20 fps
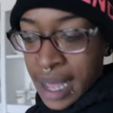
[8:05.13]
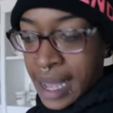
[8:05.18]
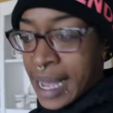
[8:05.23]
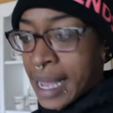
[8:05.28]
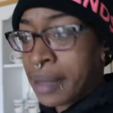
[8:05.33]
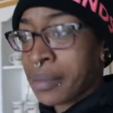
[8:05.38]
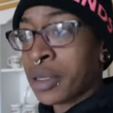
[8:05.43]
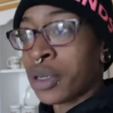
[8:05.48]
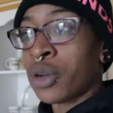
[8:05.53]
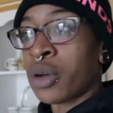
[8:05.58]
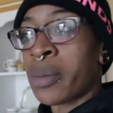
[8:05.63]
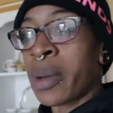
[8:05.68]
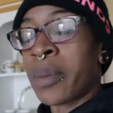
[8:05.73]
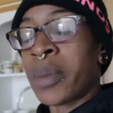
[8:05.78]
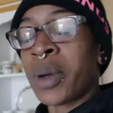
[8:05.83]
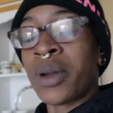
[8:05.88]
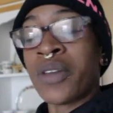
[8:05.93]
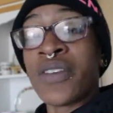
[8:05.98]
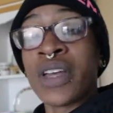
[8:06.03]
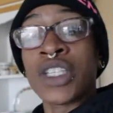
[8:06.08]
I ain't been doing my
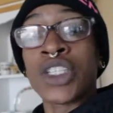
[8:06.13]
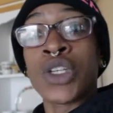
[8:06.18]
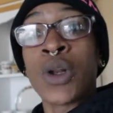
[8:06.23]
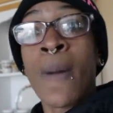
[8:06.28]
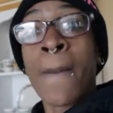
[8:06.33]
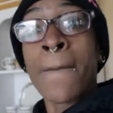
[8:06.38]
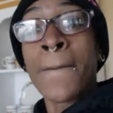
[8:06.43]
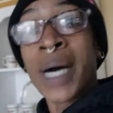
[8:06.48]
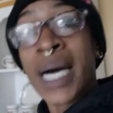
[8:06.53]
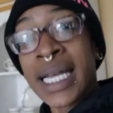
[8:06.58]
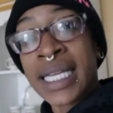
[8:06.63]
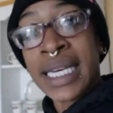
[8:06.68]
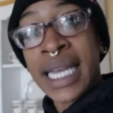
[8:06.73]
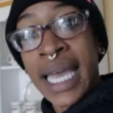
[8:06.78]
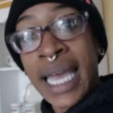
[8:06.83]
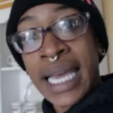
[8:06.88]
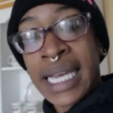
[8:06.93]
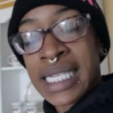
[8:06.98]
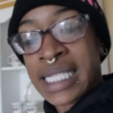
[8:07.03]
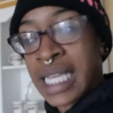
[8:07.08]
motivational
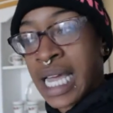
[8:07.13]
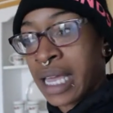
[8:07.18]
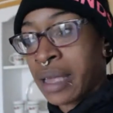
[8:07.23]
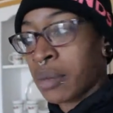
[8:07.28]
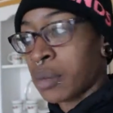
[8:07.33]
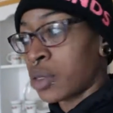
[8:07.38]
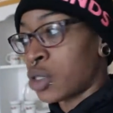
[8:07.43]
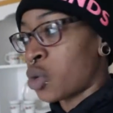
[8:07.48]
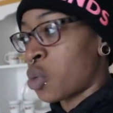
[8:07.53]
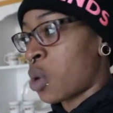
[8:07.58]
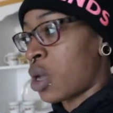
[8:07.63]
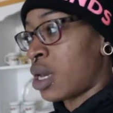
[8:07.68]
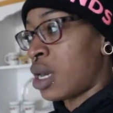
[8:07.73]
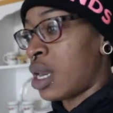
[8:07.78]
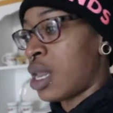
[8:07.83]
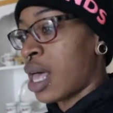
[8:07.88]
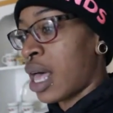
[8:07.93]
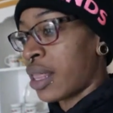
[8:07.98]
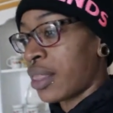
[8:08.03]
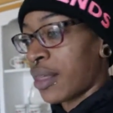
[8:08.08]
Mondays. I ain't even
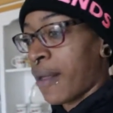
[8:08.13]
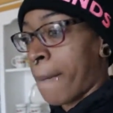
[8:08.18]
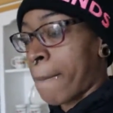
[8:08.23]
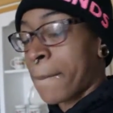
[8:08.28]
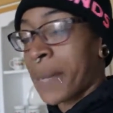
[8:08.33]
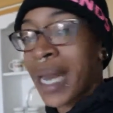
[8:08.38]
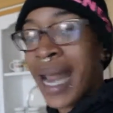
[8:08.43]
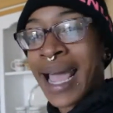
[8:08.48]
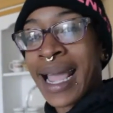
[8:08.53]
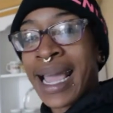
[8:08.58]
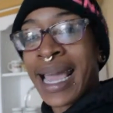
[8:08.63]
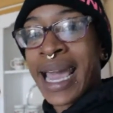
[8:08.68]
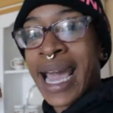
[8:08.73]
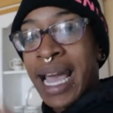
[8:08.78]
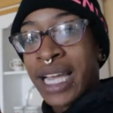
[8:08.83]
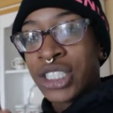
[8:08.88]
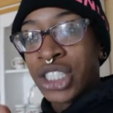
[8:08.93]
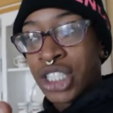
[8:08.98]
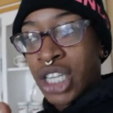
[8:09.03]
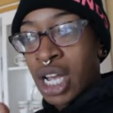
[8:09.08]
doing nothing, but I
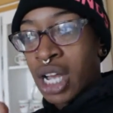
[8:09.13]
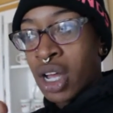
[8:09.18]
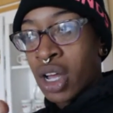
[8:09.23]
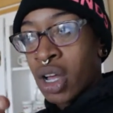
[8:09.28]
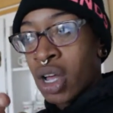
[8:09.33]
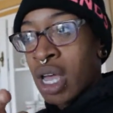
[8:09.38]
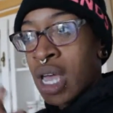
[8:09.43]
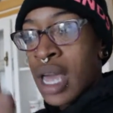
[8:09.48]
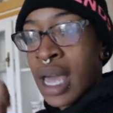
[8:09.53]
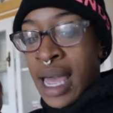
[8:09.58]
got y'all.